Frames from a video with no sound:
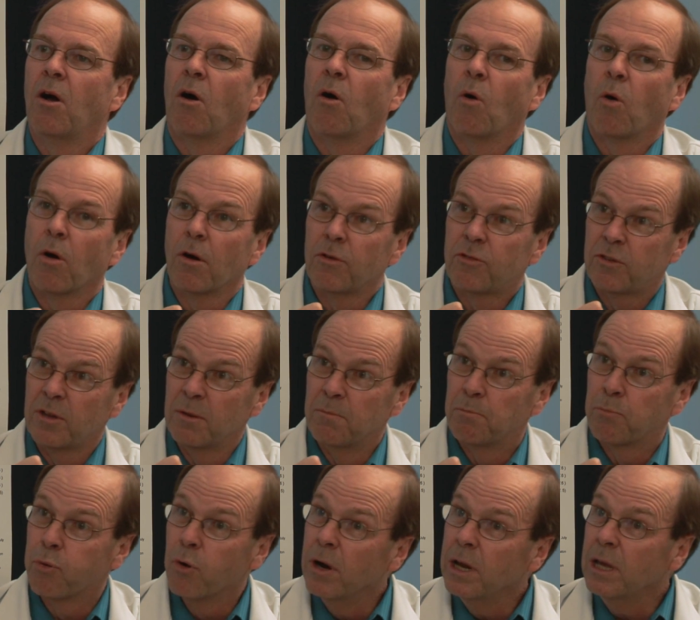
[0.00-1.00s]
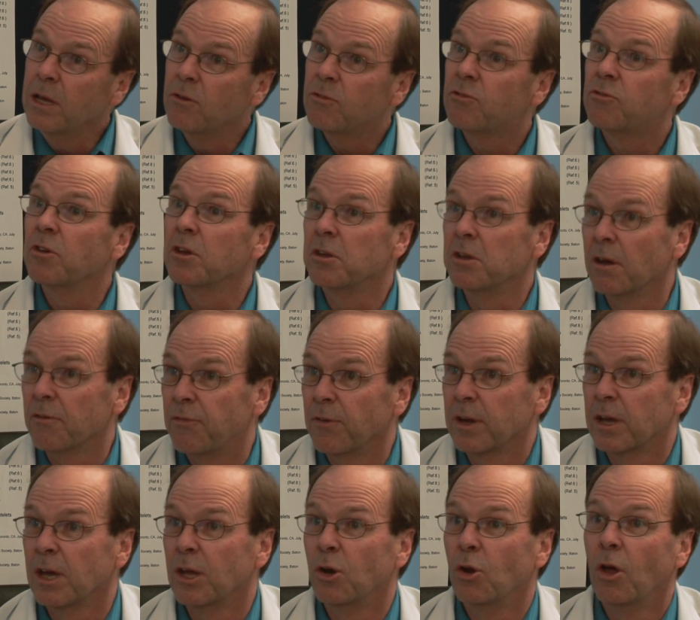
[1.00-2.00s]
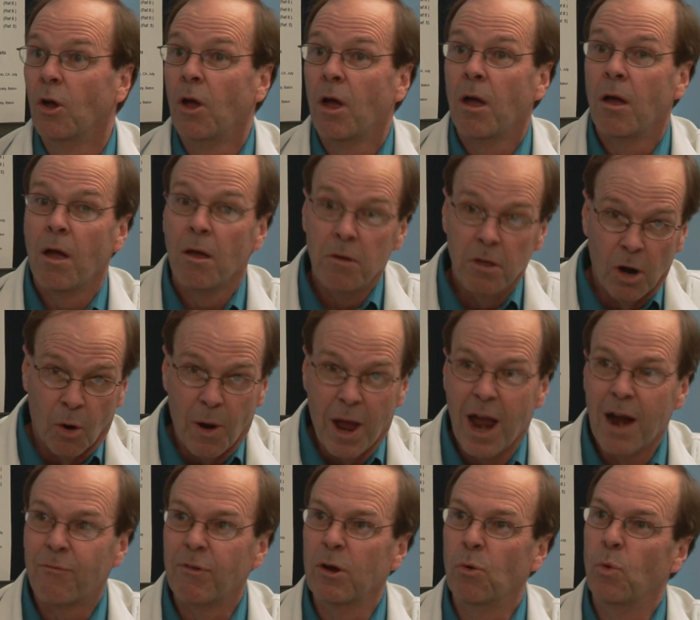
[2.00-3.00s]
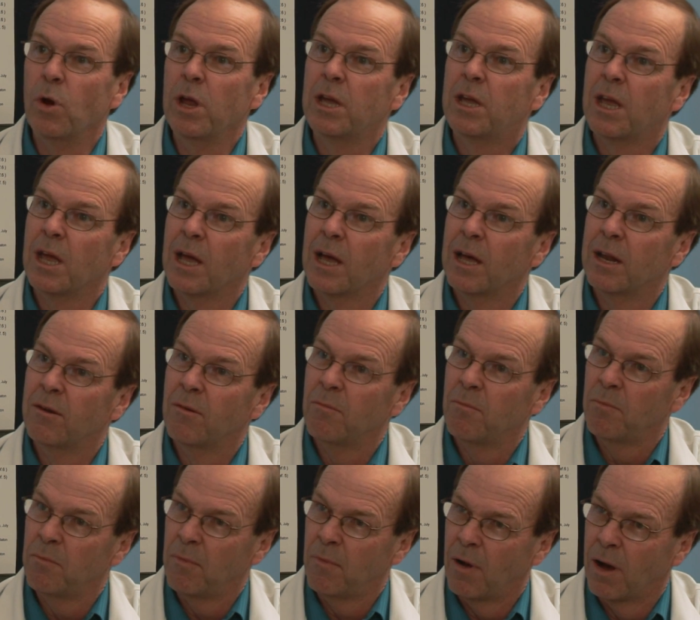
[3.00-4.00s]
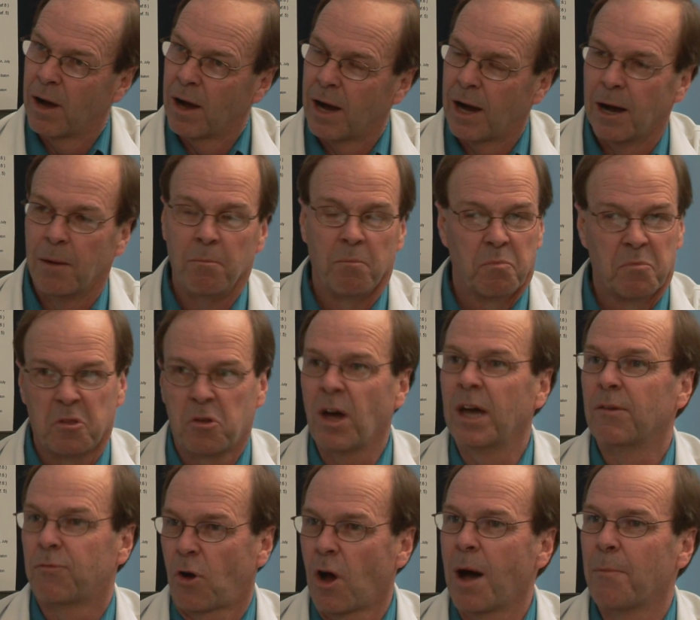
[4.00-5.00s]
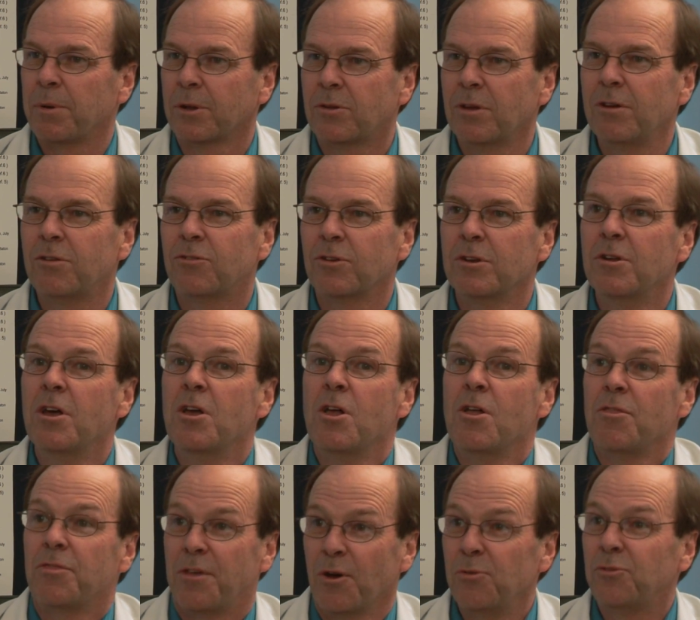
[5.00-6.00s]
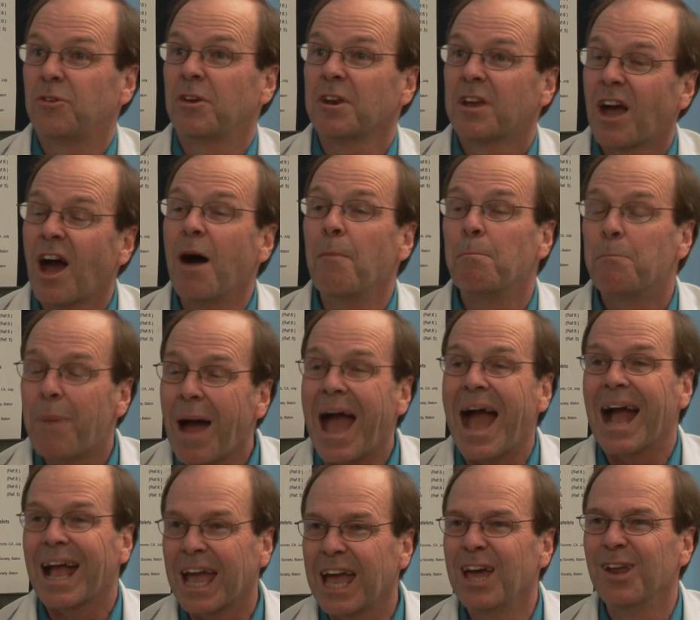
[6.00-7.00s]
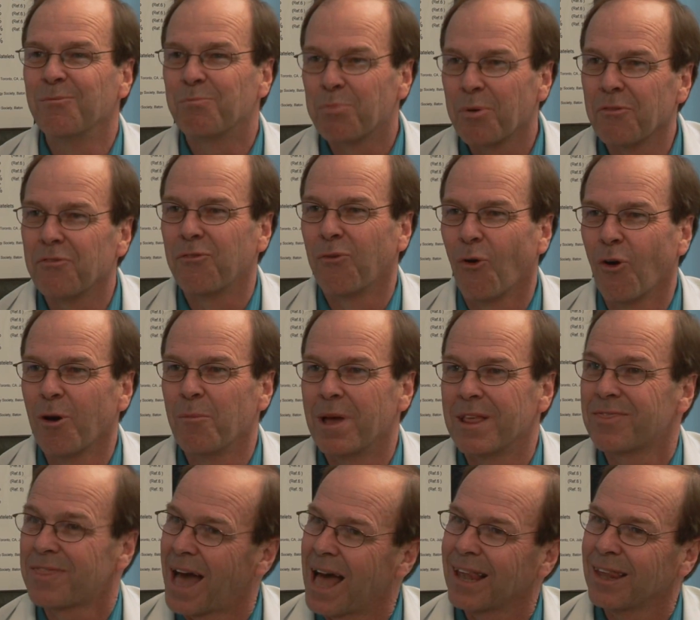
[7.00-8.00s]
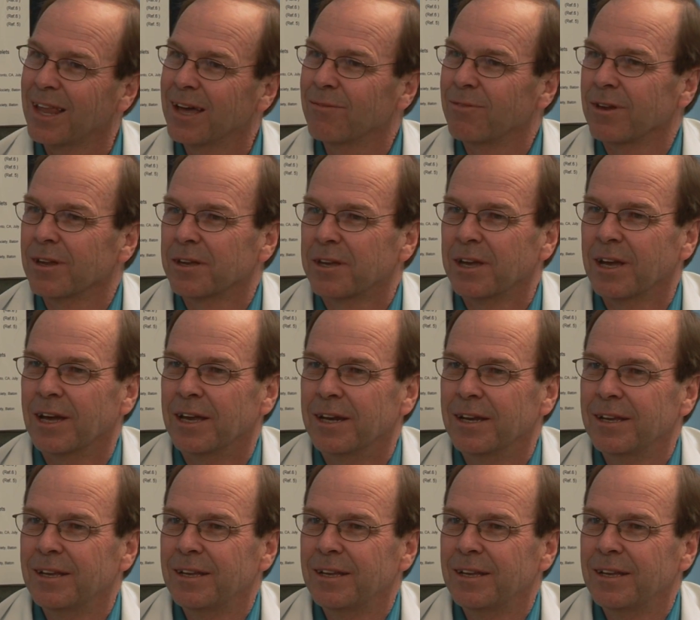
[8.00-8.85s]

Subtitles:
a horse in pretty significant, every weekend kind of competition, those can come back and perform at that level again.